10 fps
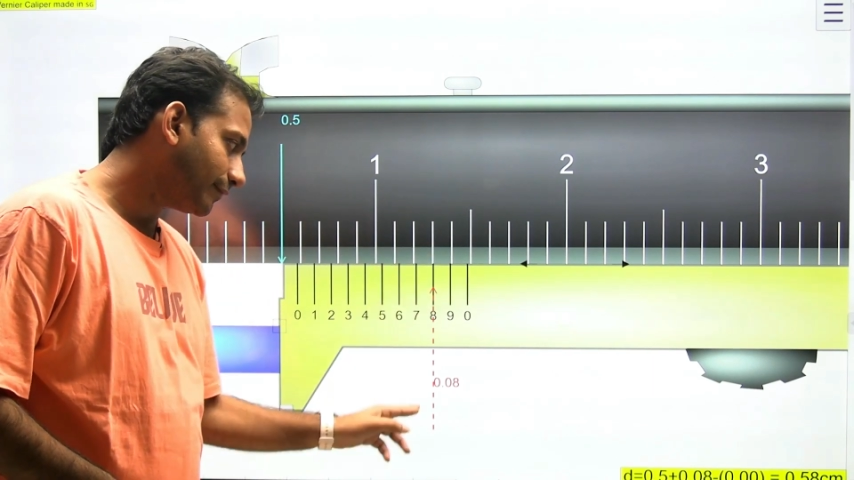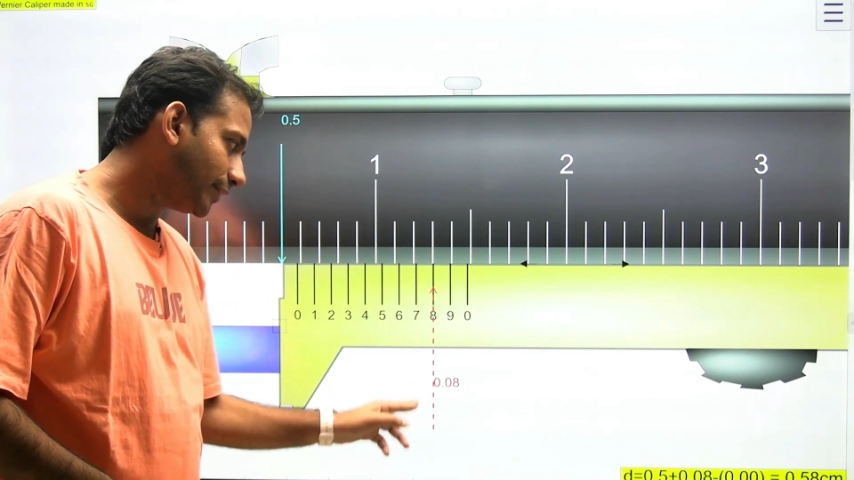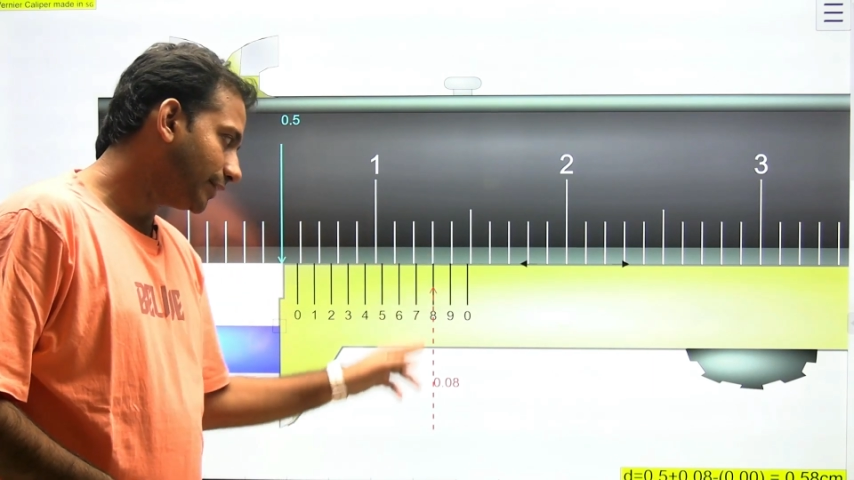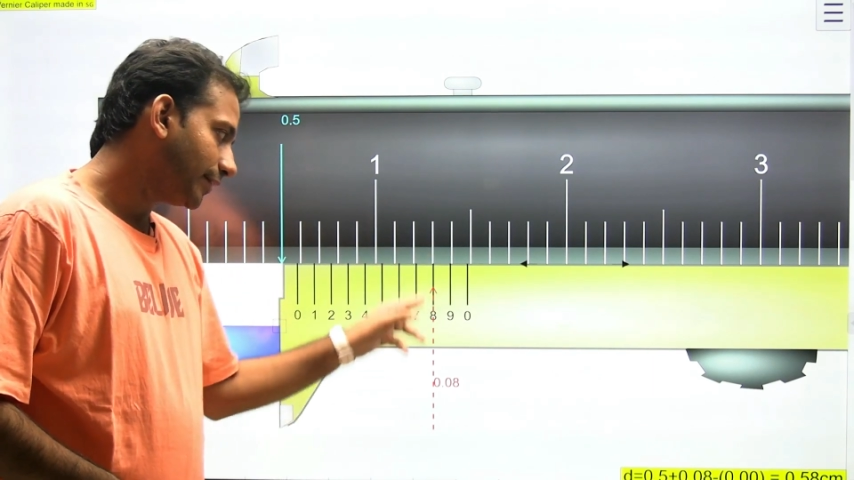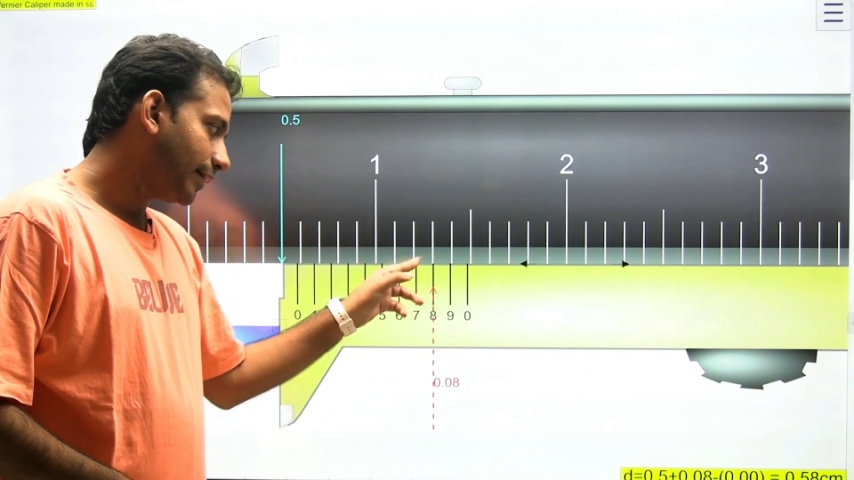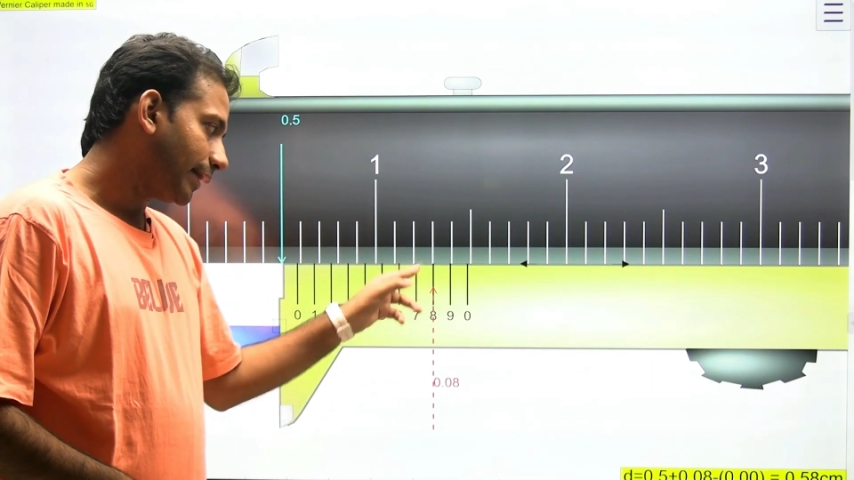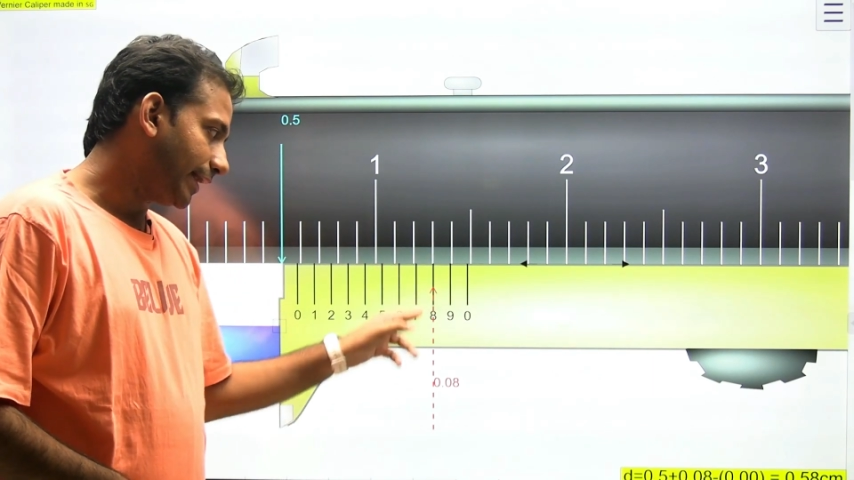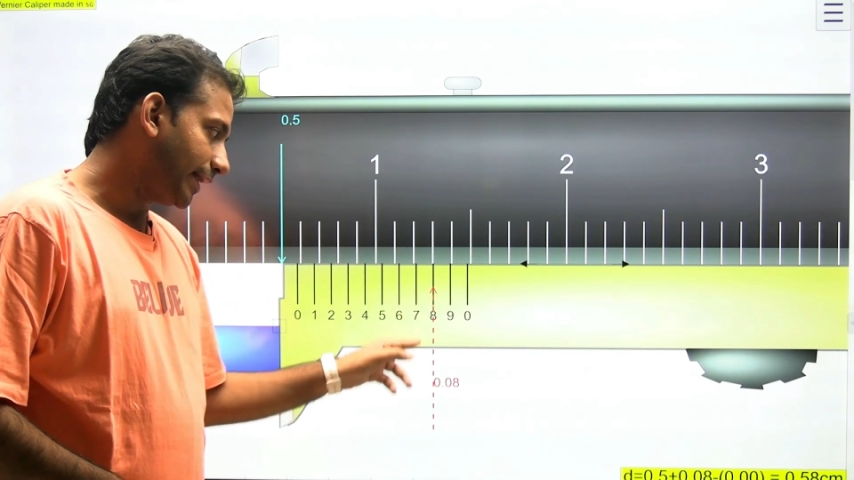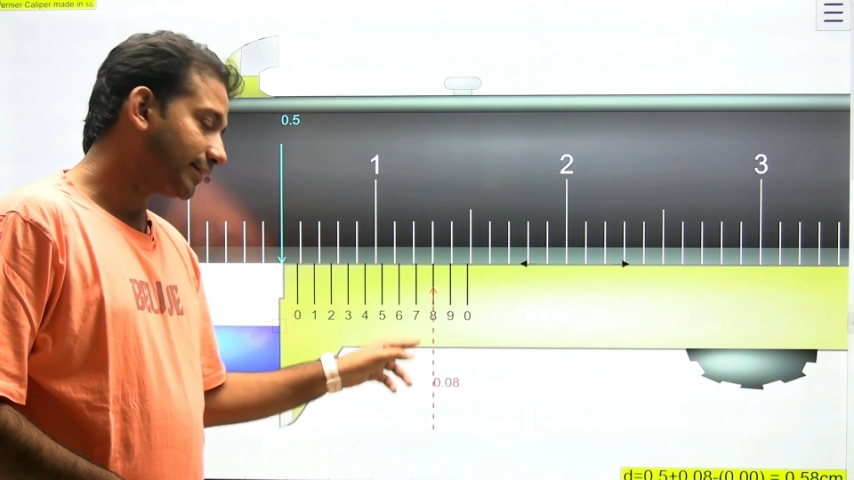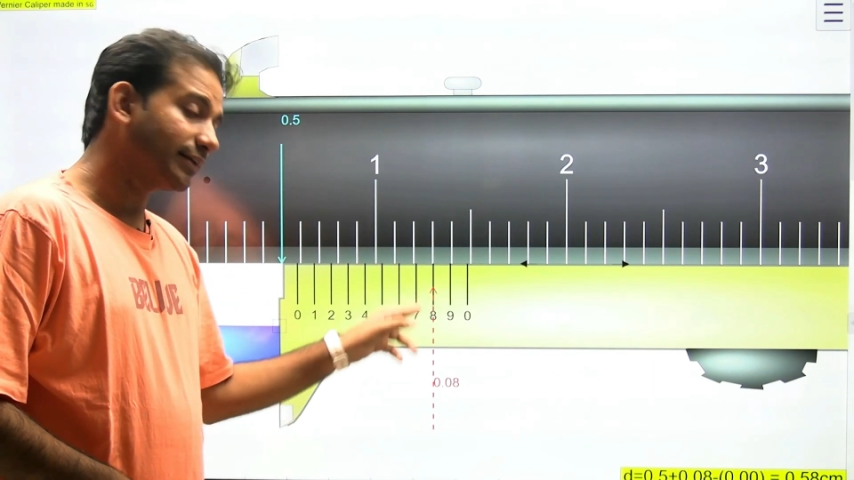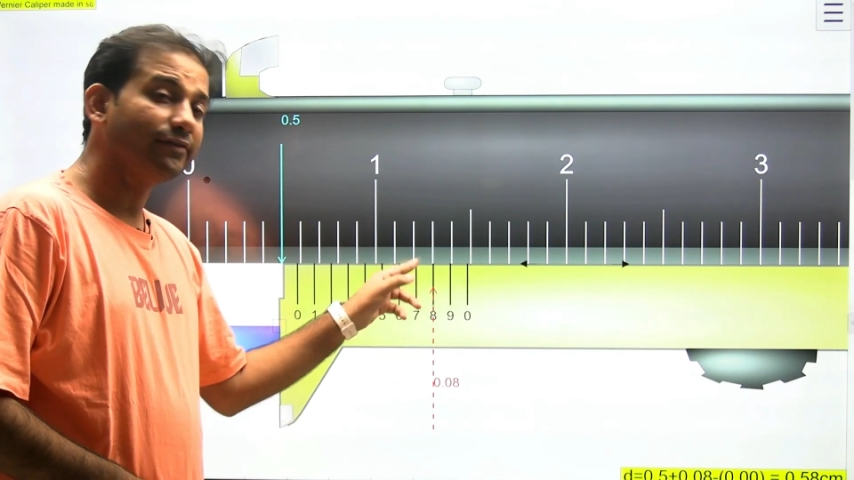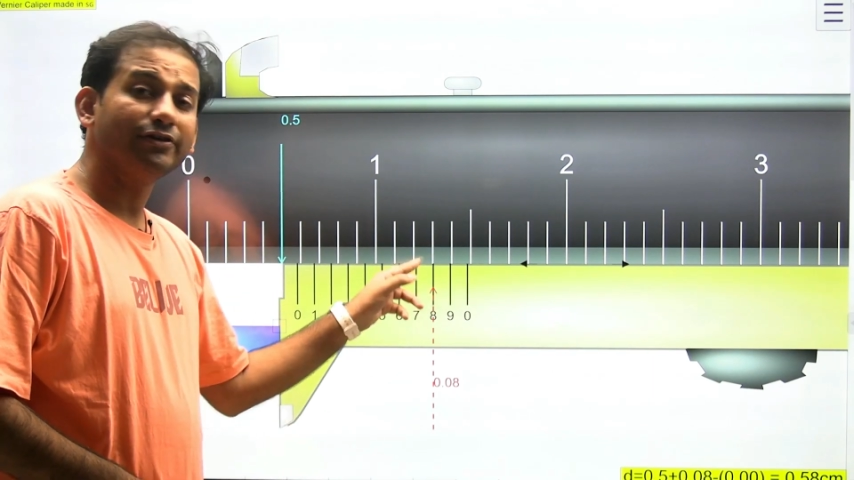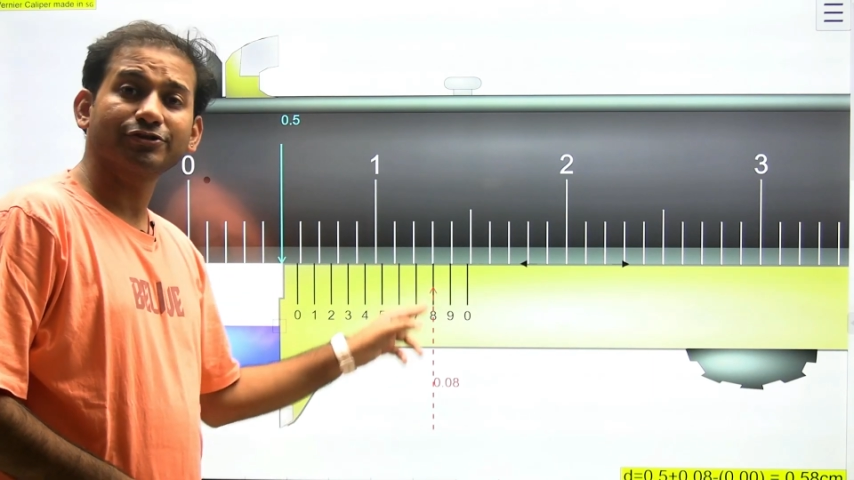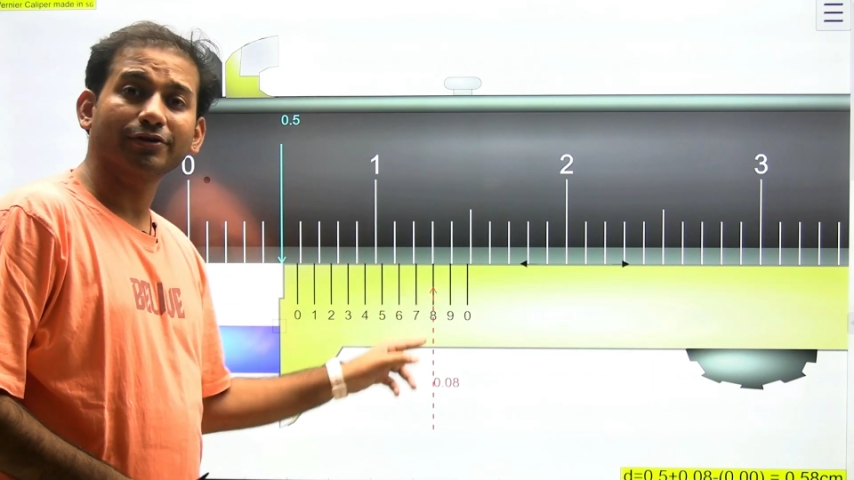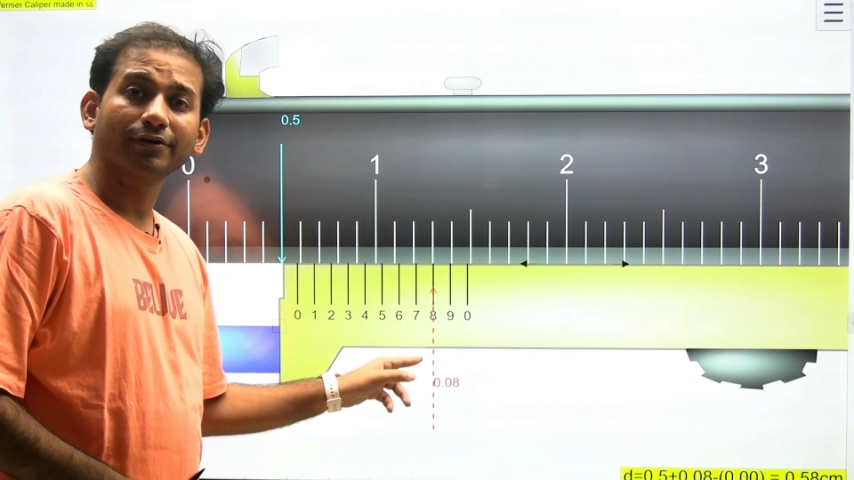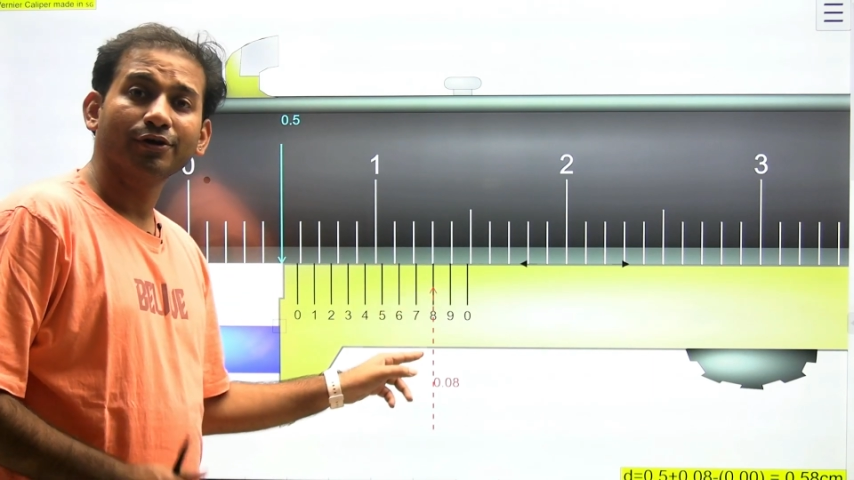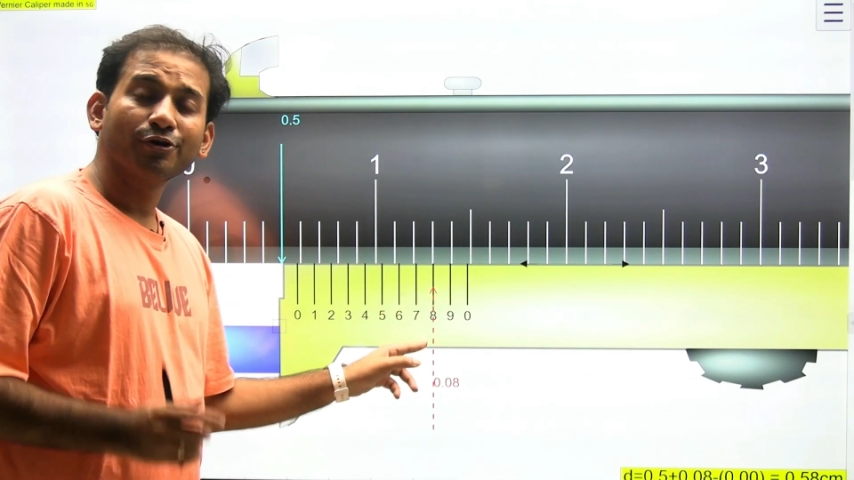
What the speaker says: with 8th division.